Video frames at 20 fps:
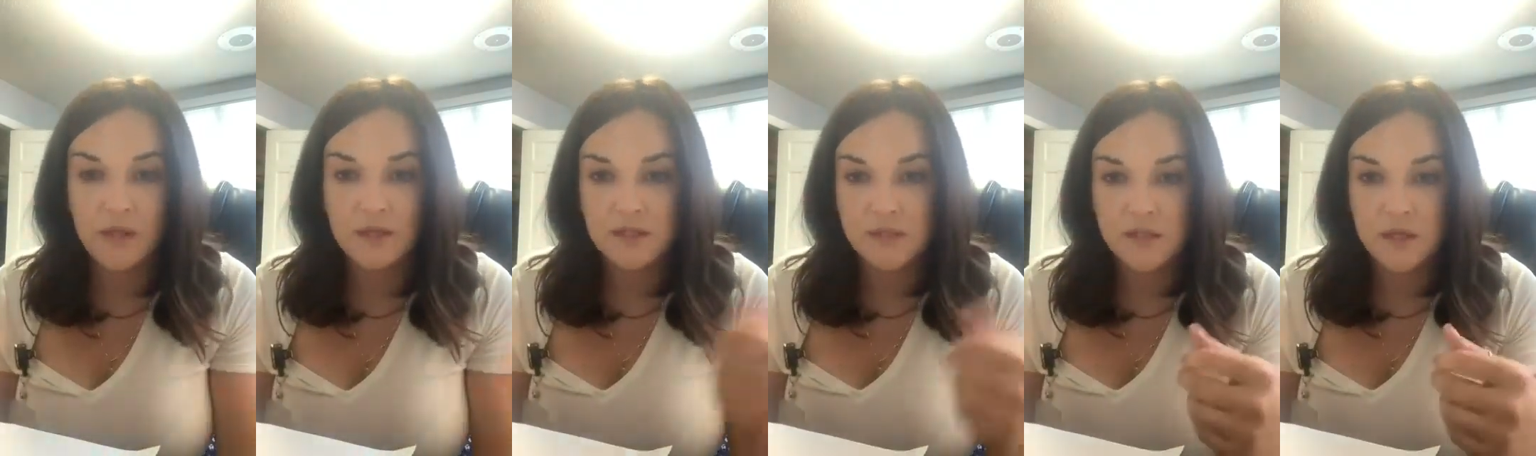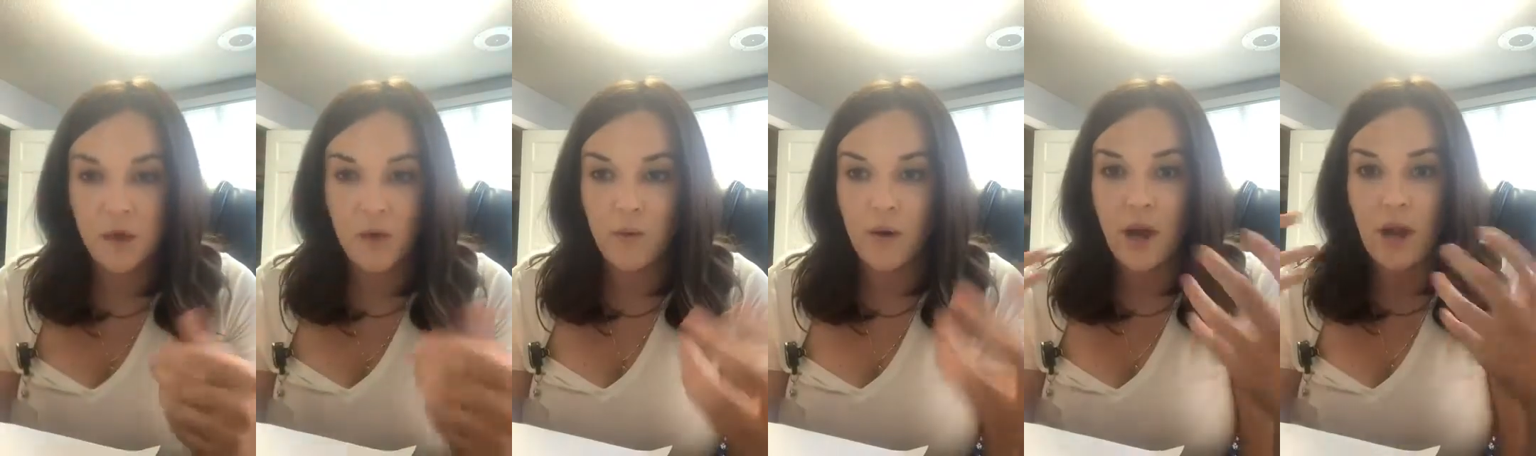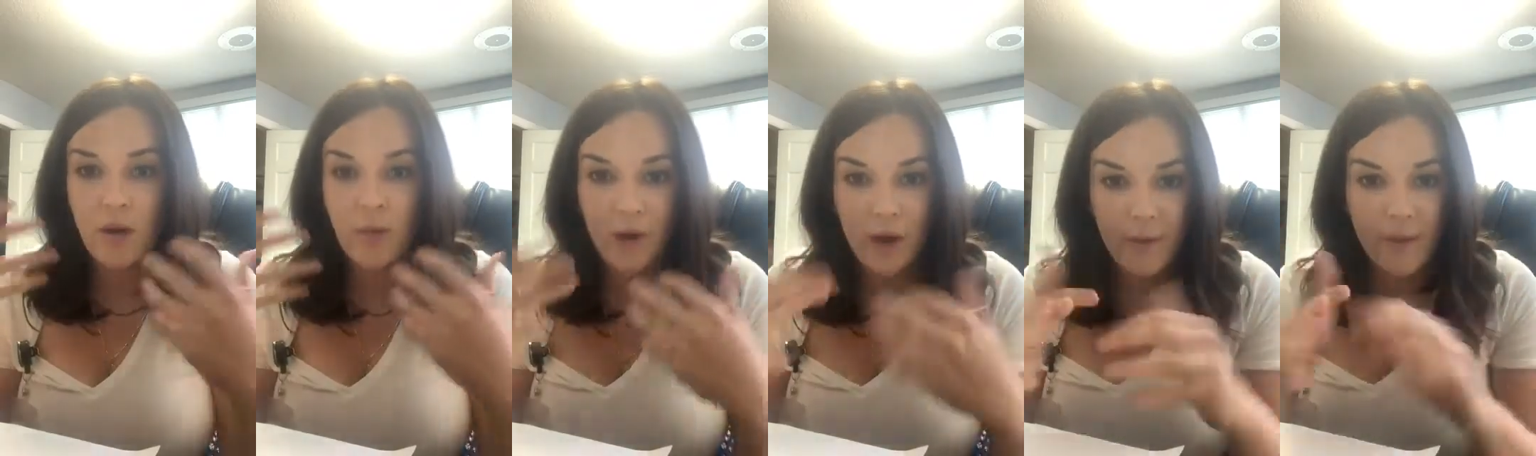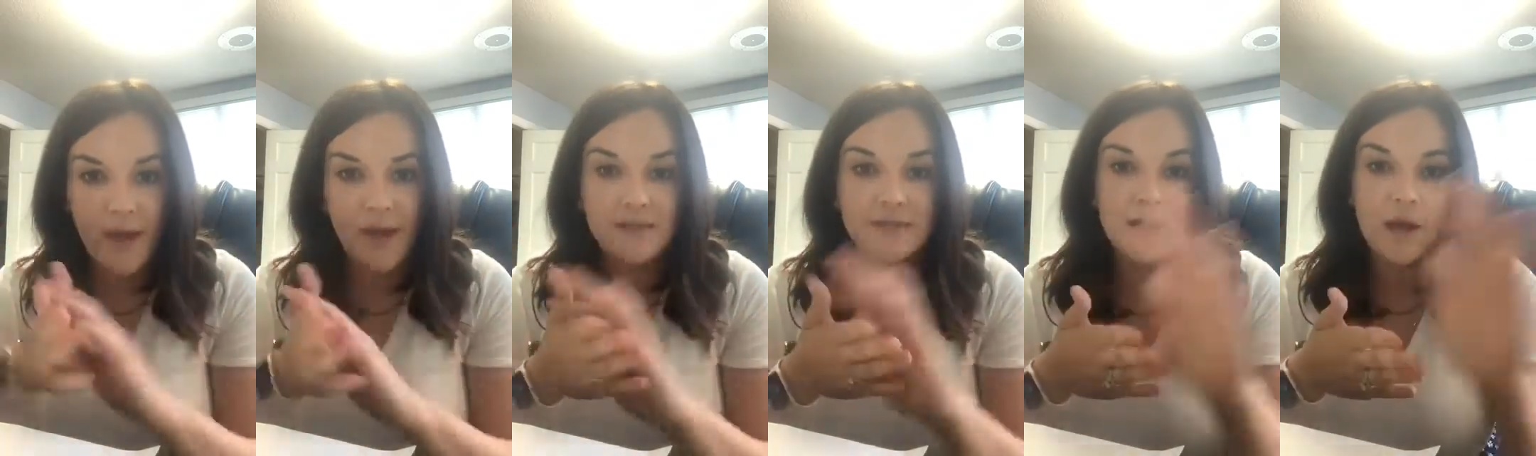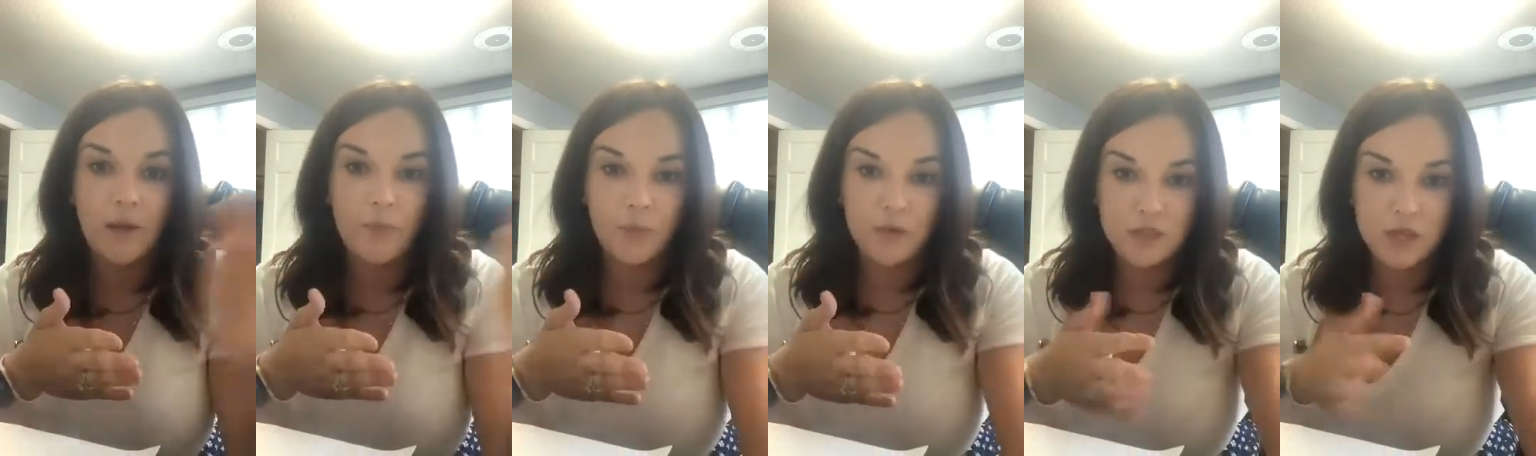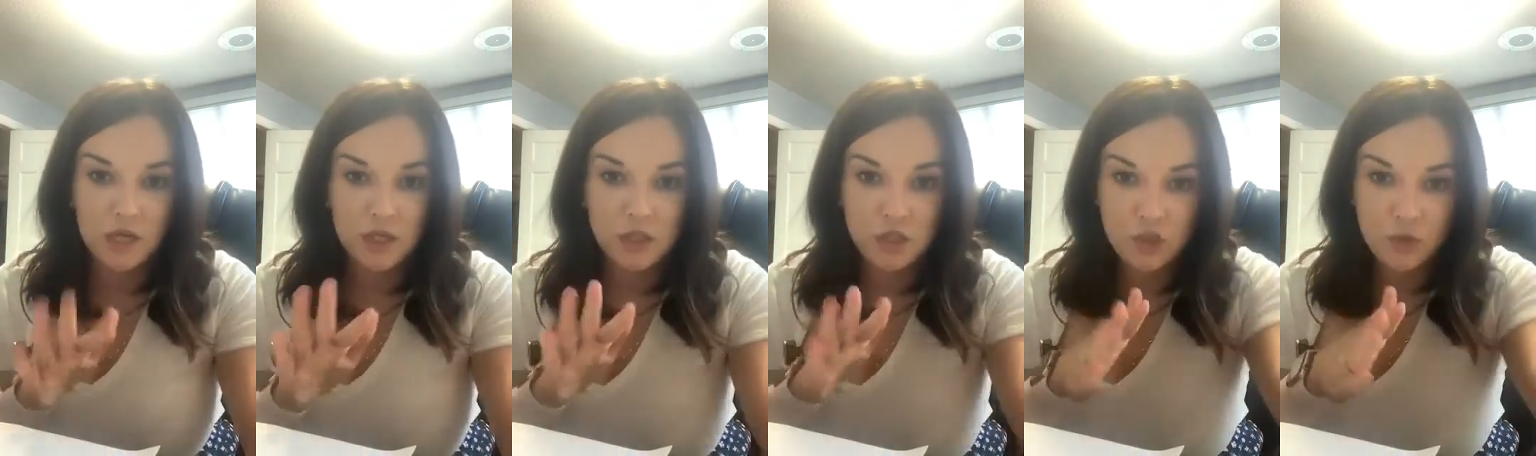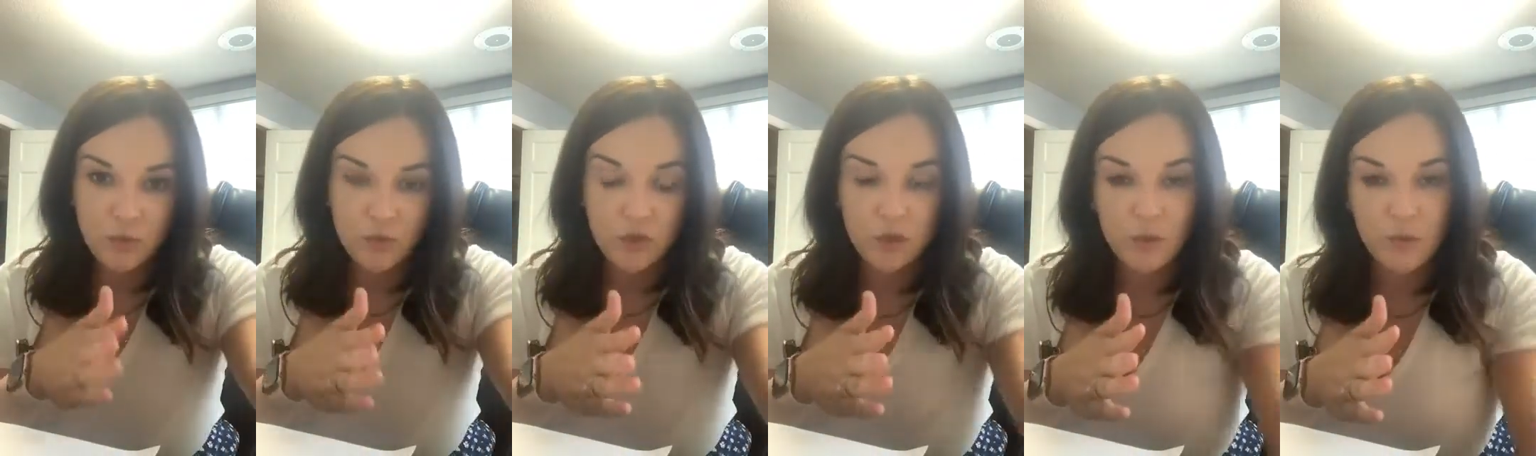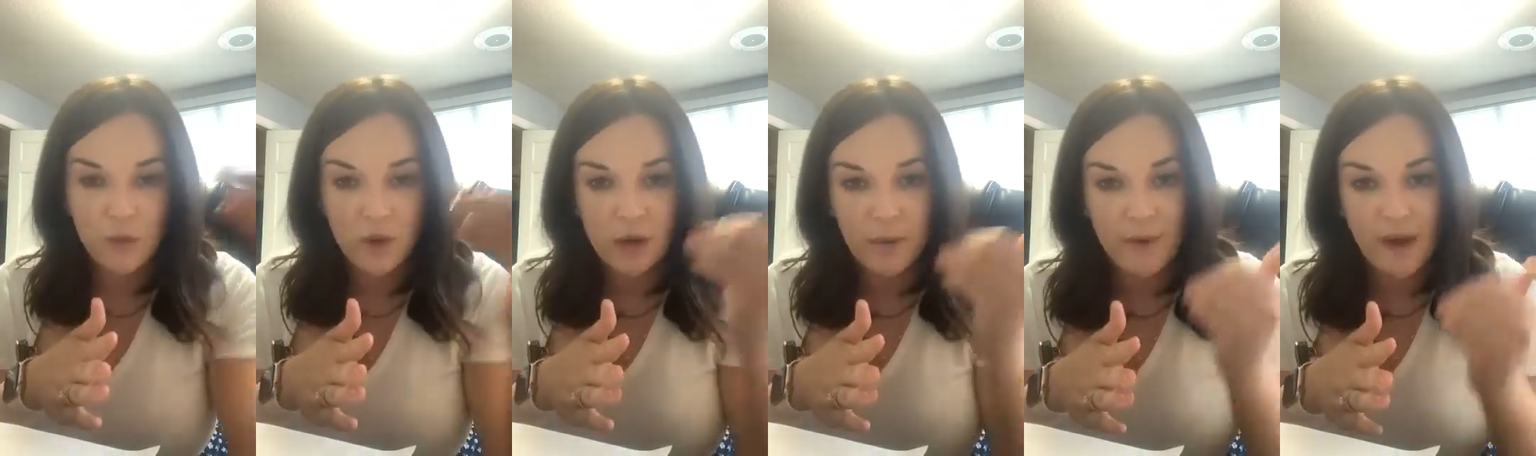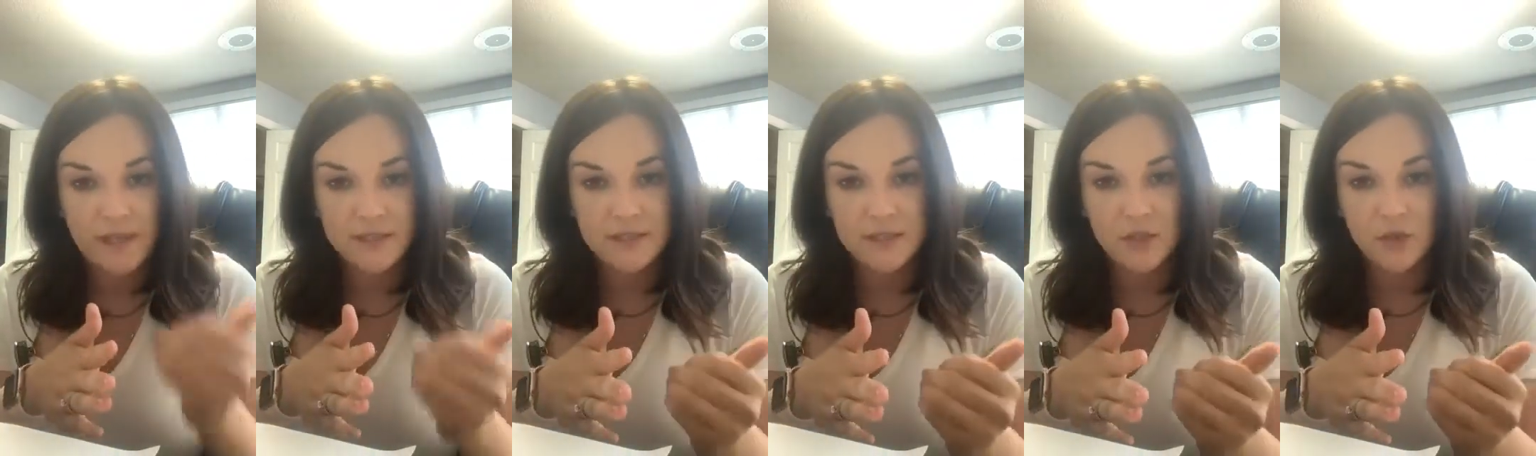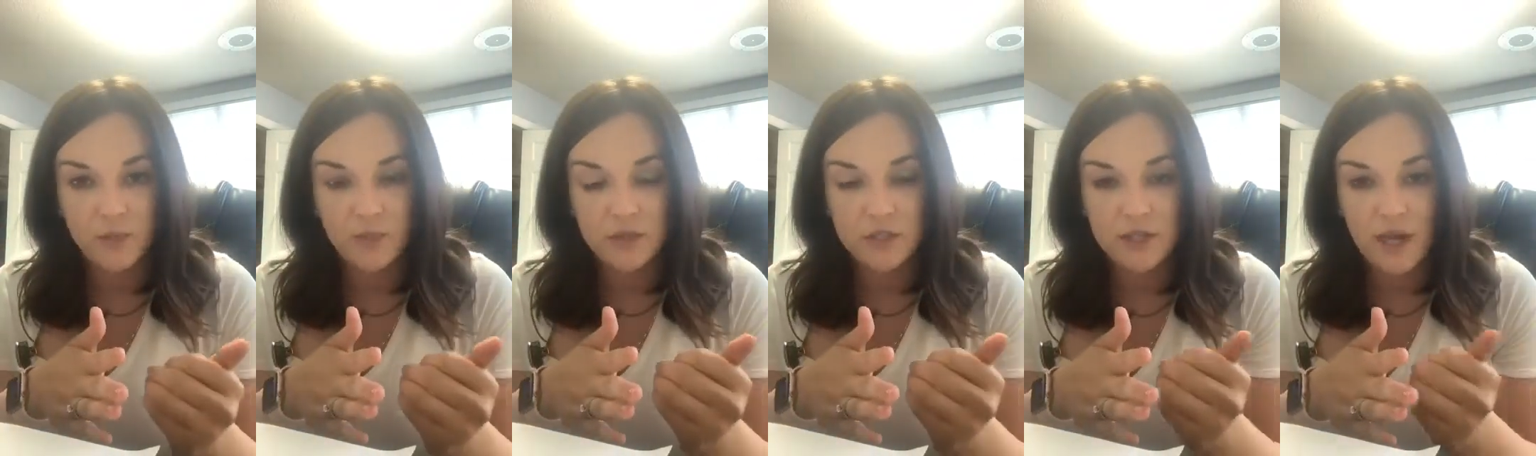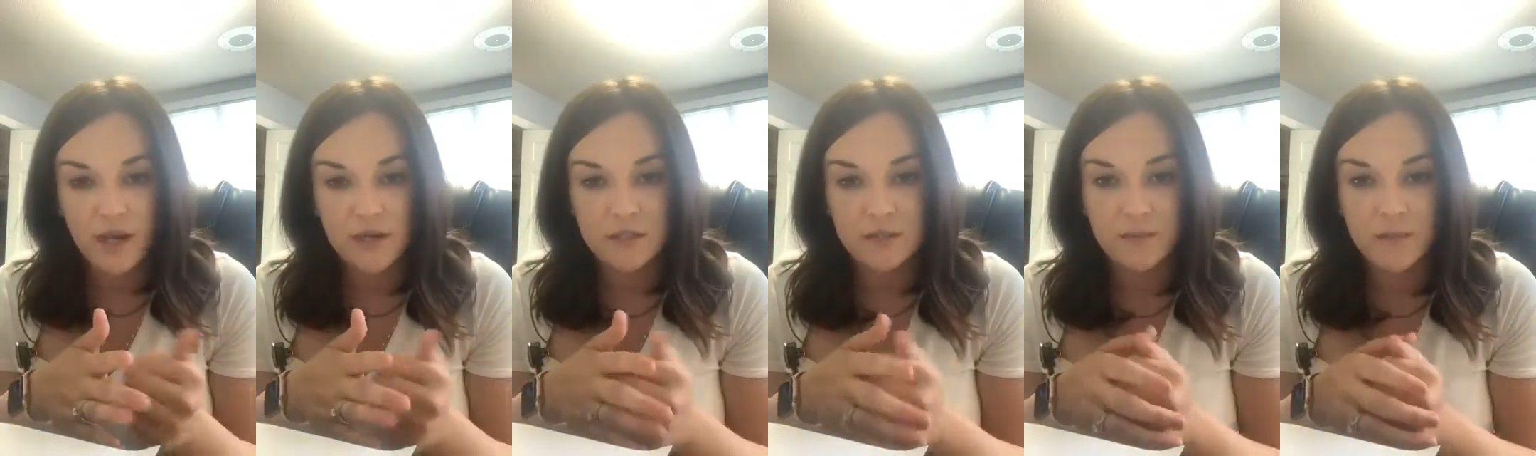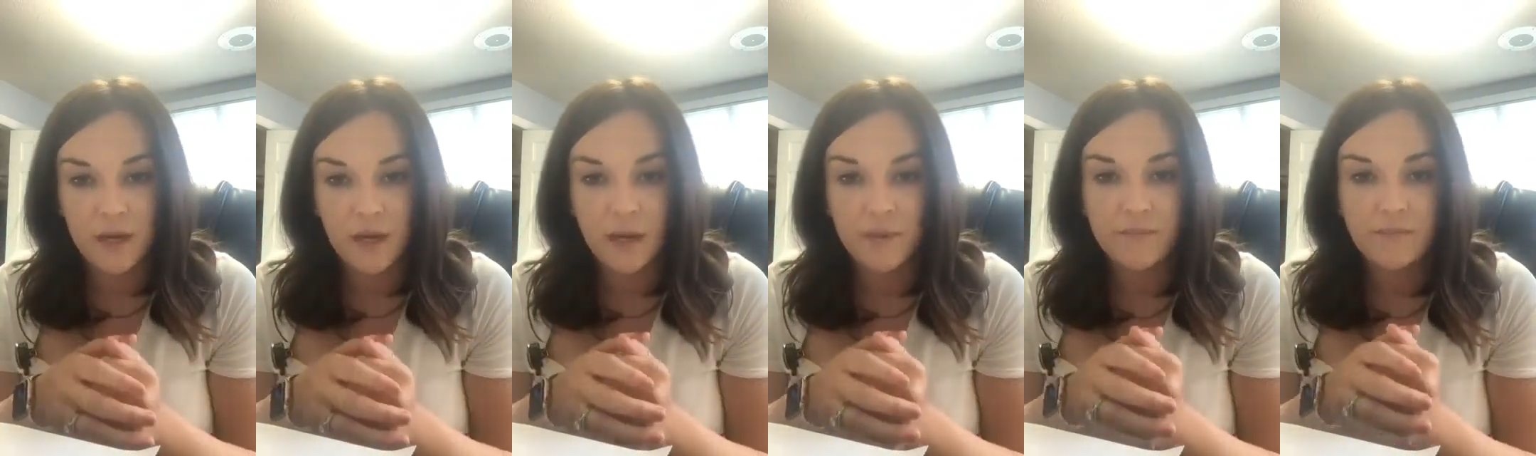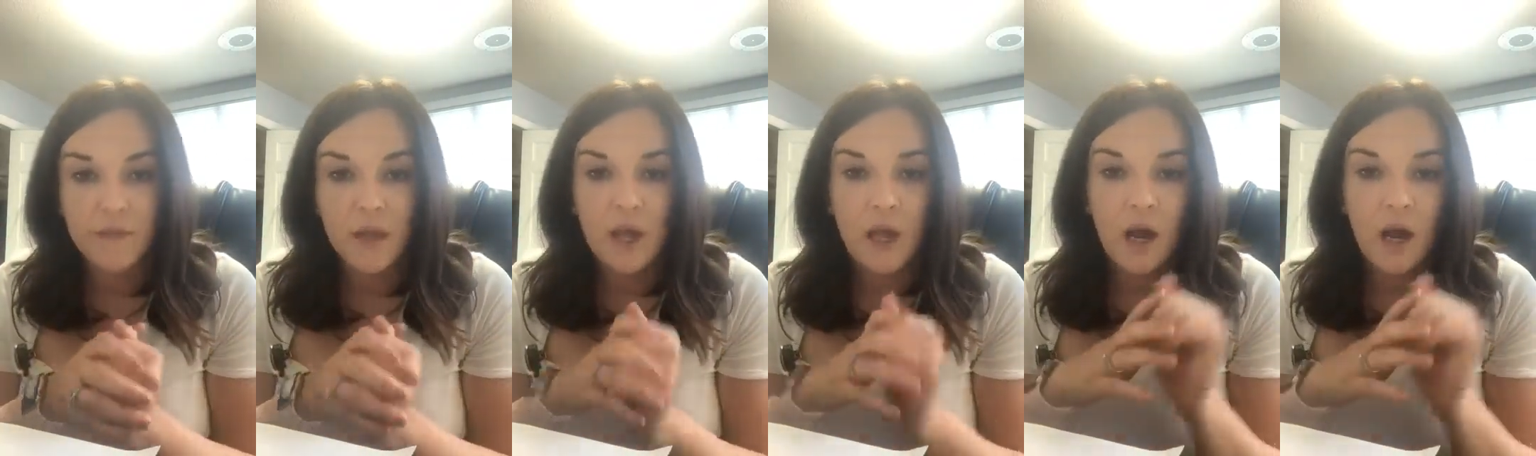And so when I wear a mask, I protect you. When you wear a mask, you protect me.